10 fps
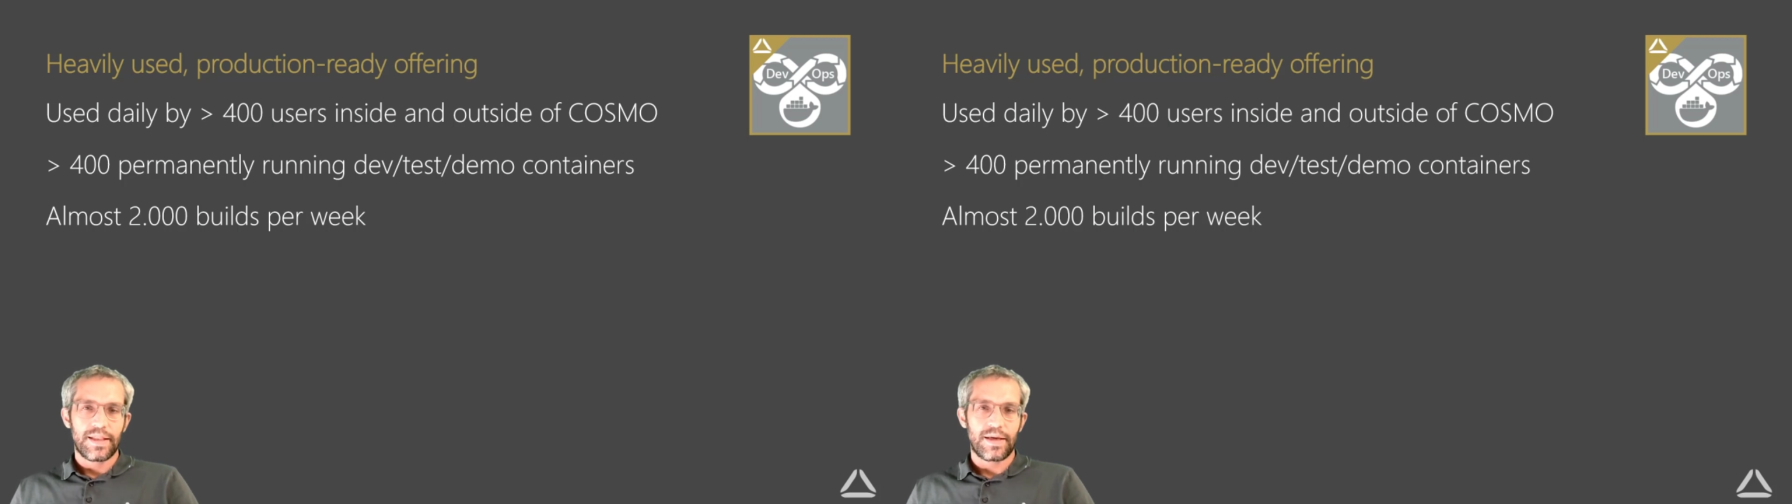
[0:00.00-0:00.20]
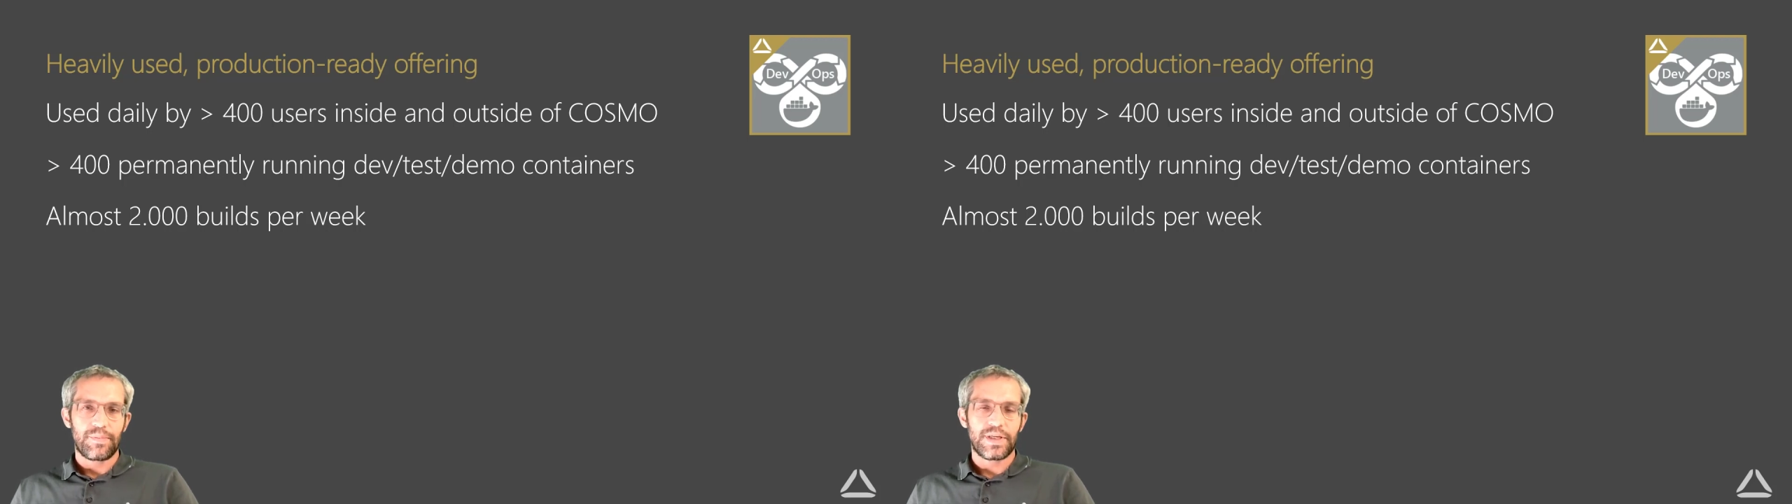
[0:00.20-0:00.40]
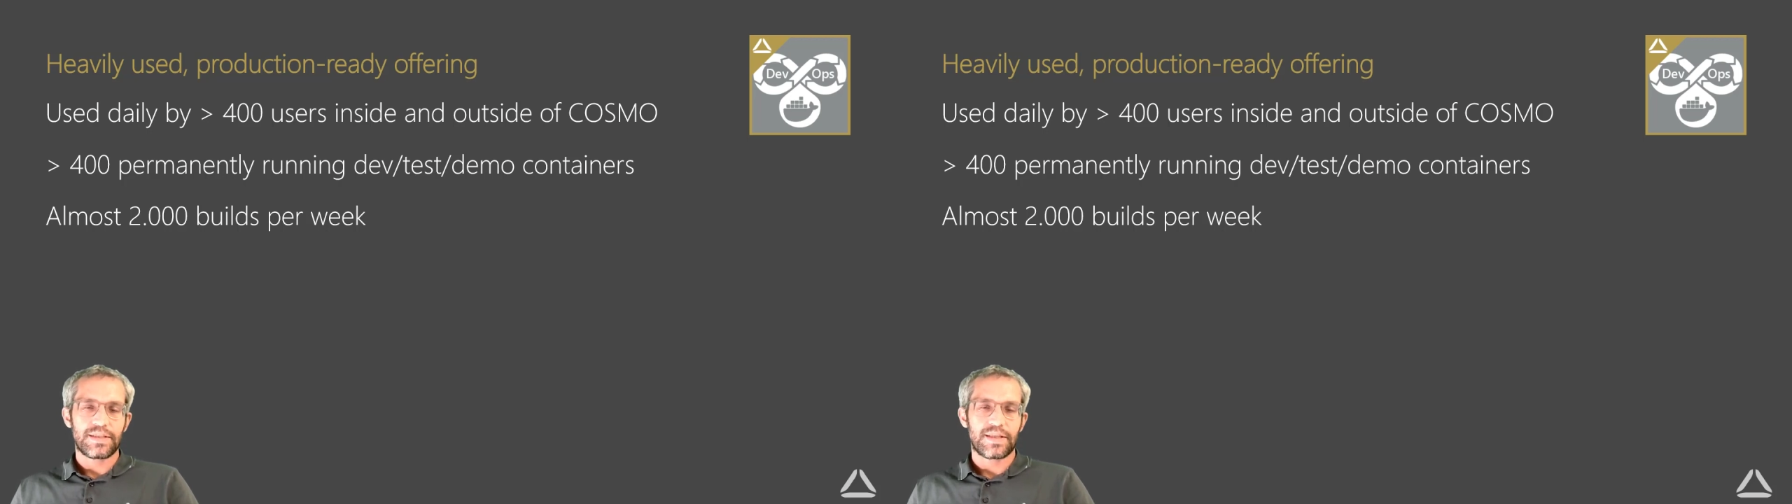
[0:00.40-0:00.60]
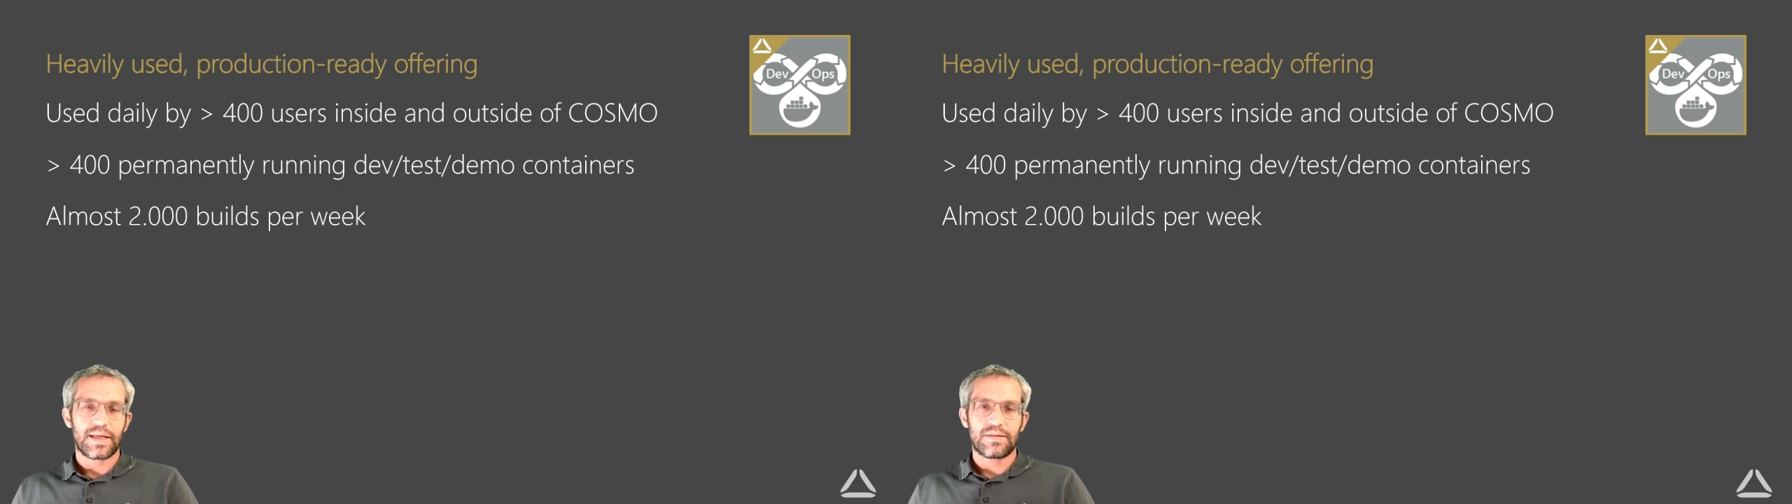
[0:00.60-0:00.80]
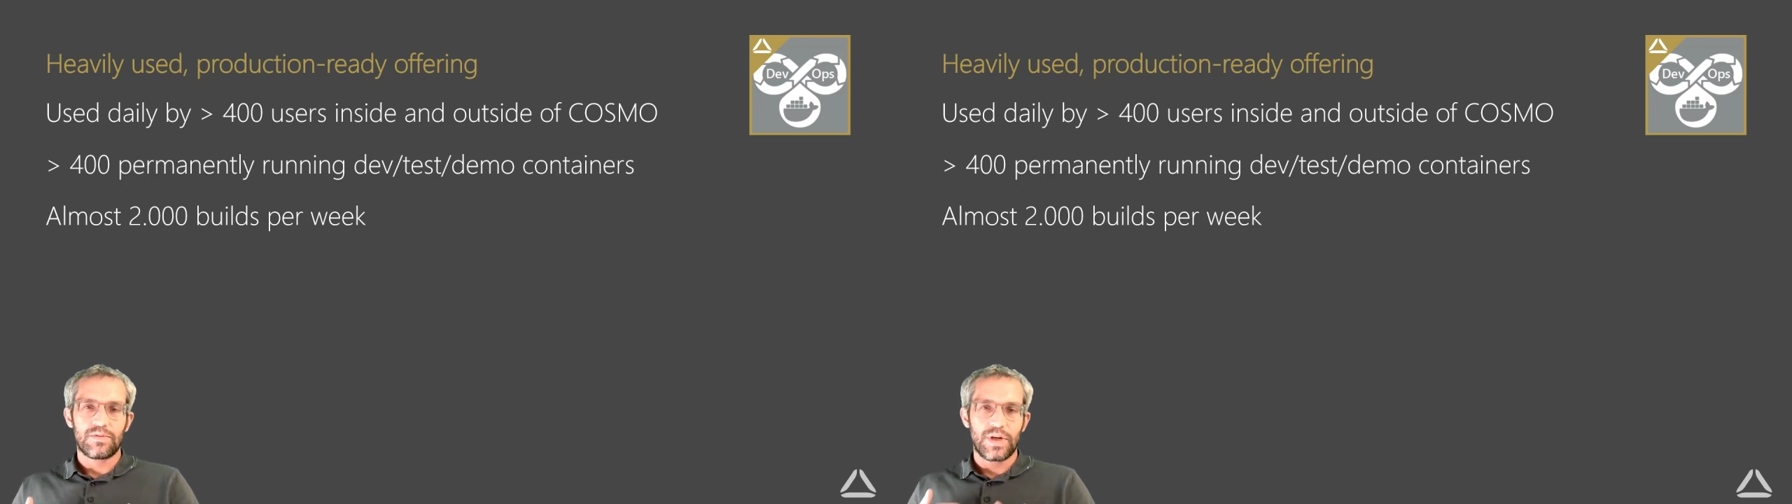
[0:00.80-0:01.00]
That means
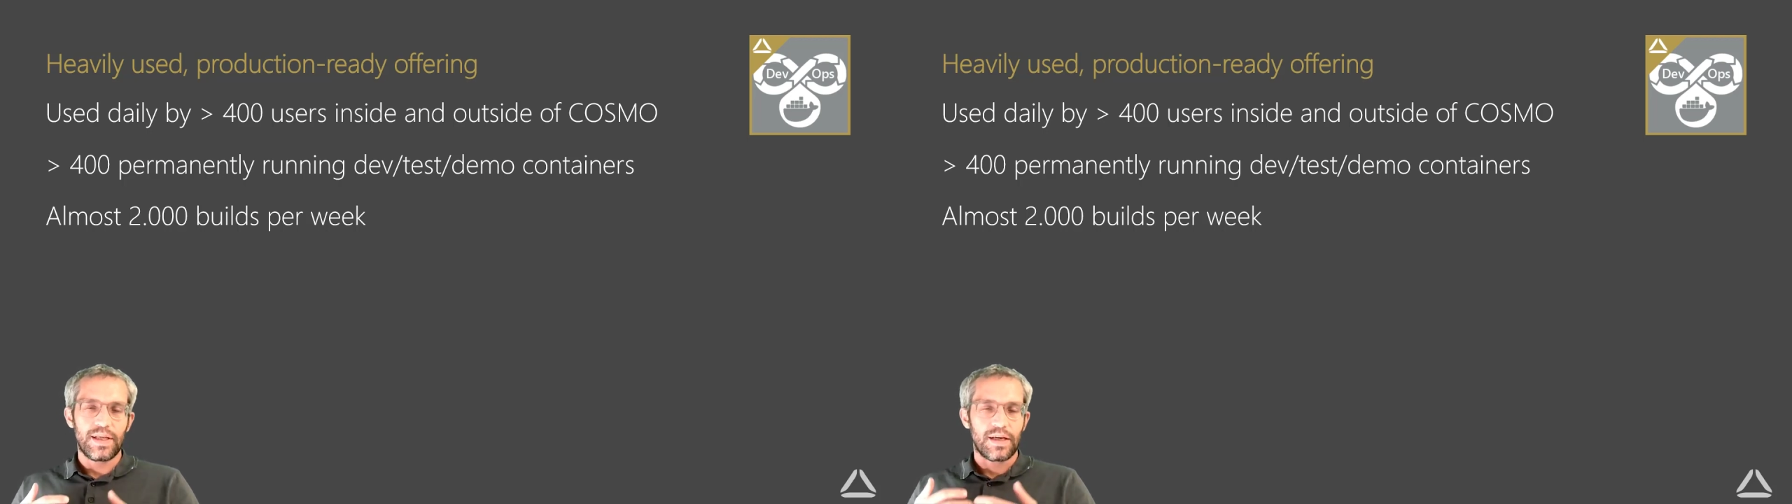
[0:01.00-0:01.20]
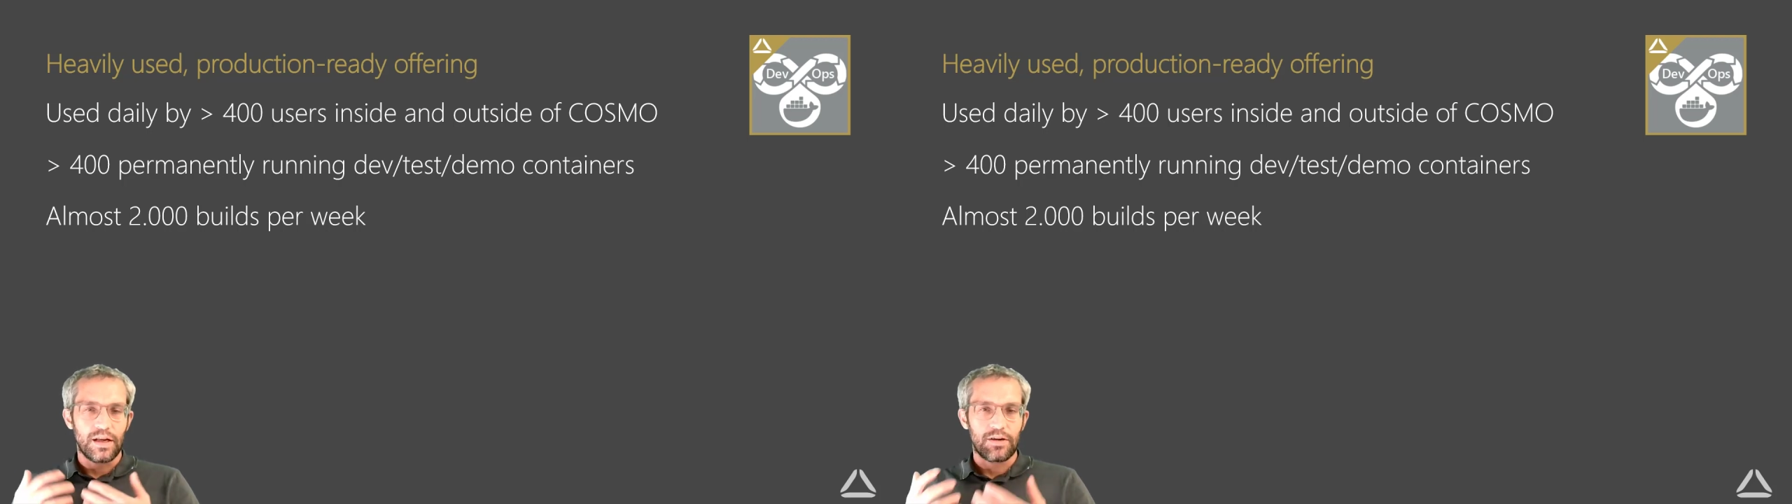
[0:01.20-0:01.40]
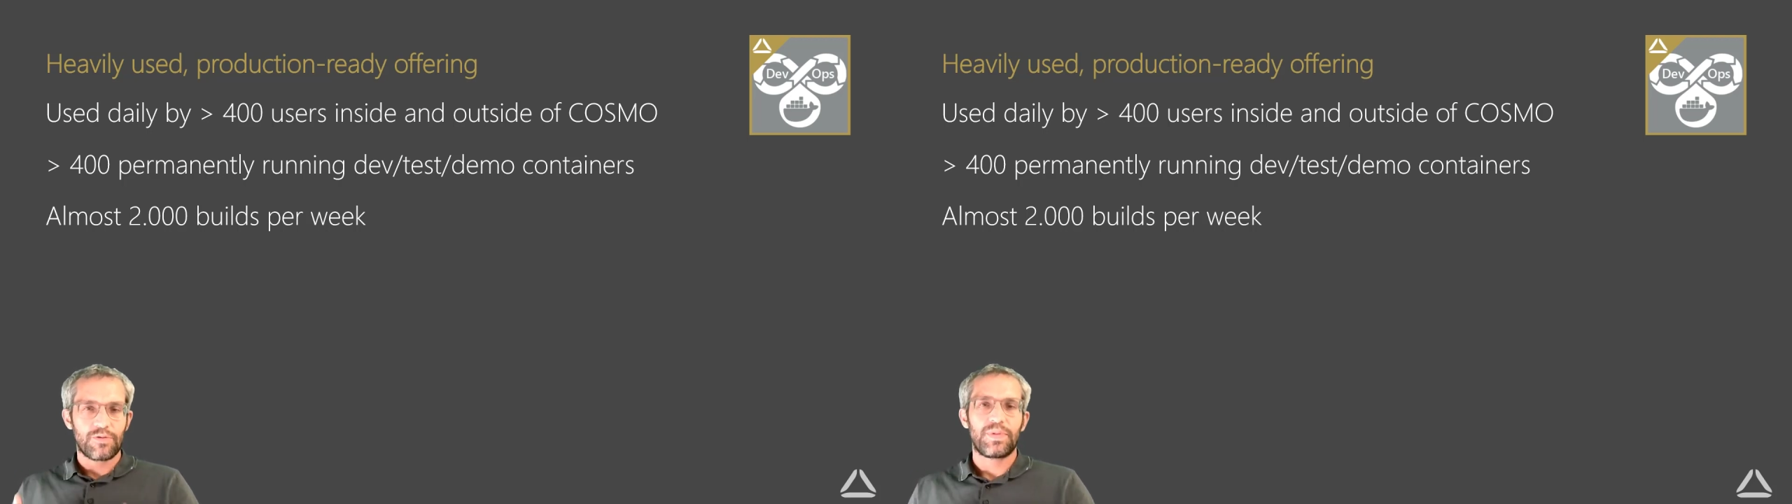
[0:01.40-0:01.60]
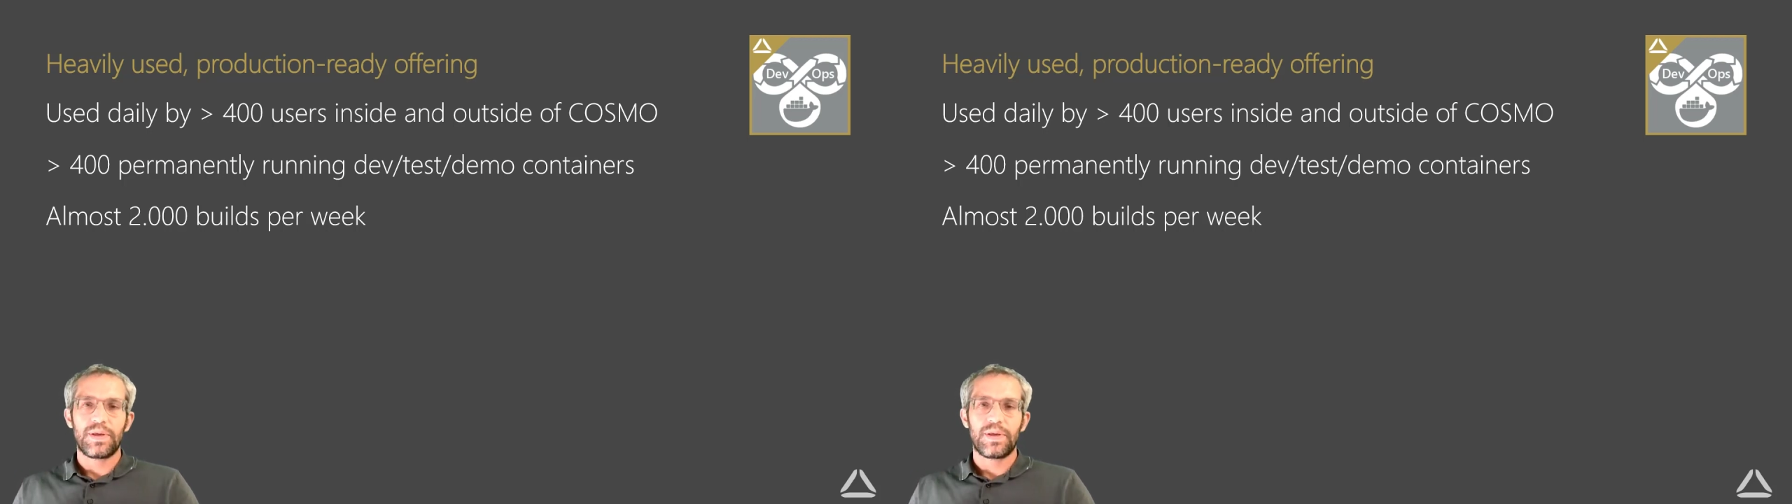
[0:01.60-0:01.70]
that really a lot of